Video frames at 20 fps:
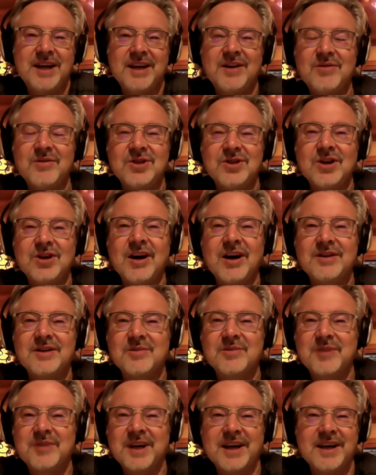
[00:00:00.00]
no
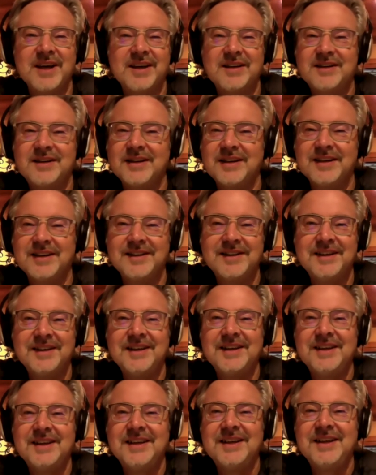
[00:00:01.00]
shocks. We had
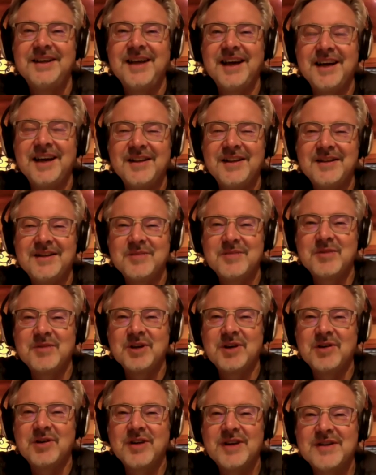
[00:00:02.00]
and some of the
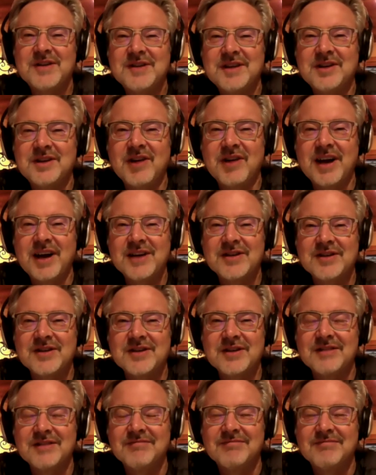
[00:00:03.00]
crazy crashes and